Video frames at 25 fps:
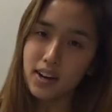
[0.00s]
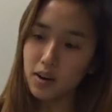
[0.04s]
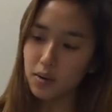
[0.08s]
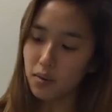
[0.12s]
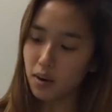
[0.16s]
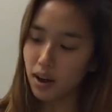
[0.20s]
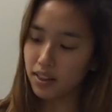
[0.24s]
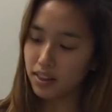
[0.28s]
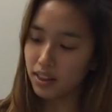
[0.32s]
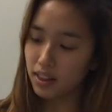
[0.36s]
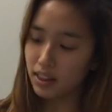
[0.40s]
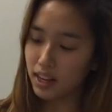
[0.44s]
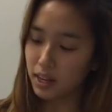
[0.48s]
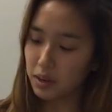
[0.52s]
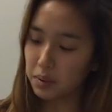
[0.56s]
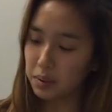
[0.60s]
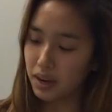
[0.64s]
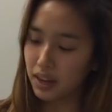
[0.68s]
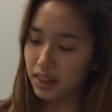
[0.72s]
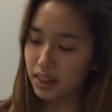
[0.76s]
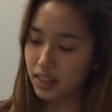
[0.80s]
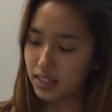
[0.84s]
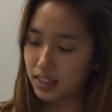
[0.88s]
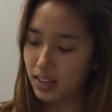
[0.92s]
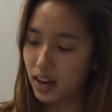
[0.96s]
while the liquid
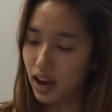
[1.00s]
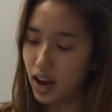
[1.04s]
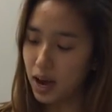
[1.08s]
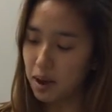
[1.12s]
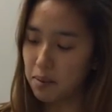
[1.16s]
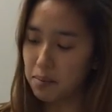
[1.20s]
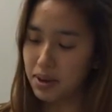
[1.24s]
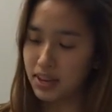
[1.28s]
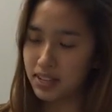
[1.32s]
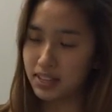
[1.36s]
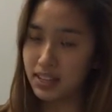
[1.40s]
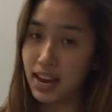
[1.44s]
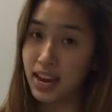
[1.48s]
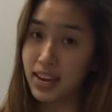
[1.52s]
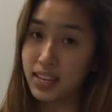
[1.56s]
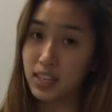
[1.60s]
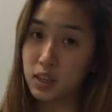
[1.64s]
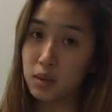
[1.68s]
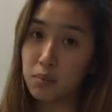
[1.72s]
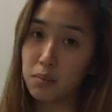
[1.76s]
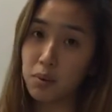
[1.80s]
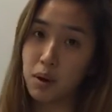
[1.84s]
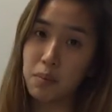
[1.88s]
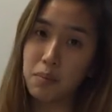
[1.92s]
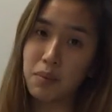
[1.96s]
on the top is
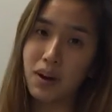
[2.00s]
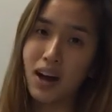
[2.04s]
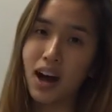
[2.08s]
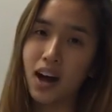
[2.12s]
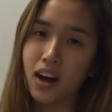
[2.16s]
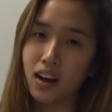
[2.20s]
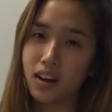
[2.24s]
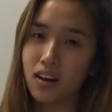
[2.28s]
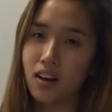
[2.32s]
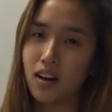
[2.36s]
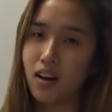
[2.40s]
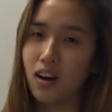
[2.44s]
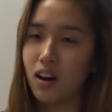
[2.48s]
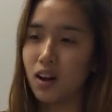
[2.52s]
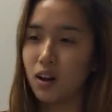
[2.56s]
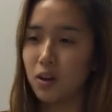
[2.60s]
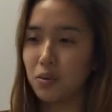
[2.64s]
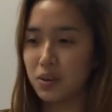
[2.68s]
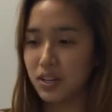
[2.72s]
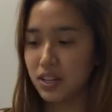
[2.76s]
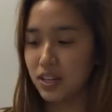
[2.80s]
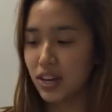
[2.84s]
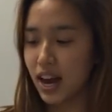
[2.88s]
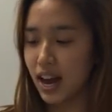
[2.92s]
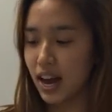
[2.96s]
isopropyl alcohol,
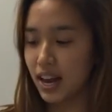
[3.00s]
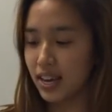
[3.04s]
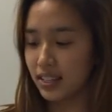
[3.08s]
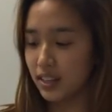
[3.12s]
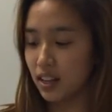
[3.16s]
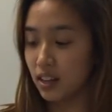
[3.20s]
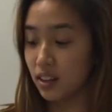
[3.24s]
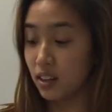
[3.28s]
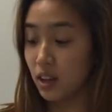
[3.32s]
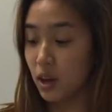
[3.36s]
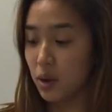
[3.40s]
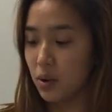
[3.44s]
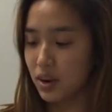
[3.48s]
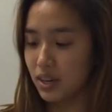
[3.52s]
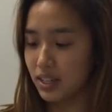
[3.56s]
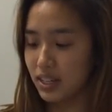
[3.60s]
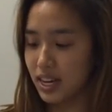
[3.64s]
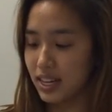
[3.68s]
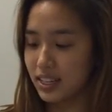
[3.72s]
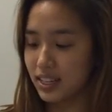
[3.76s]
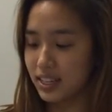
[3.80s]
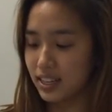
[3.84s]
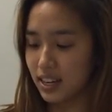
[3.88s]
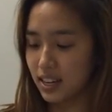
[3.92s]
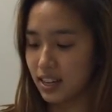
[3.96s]
which has a lower
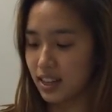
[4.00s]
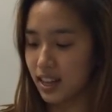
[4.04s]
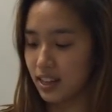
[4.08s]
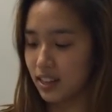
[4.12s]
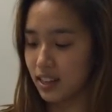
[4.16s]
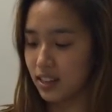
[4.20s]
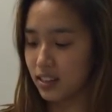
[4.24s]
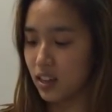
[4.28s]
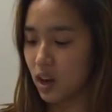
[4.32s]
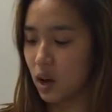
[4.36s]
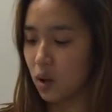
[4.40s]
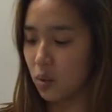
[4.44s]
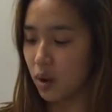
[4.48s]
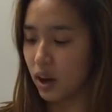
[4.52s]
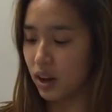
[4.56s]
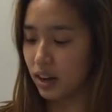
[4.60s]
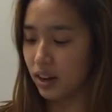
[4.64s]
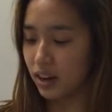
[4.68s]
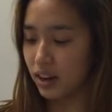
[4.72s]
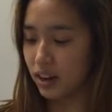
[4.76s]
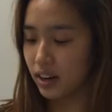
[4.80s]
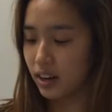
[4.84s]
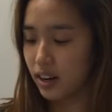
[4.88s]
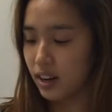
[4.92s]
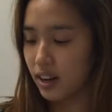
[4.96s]
density than the salt water.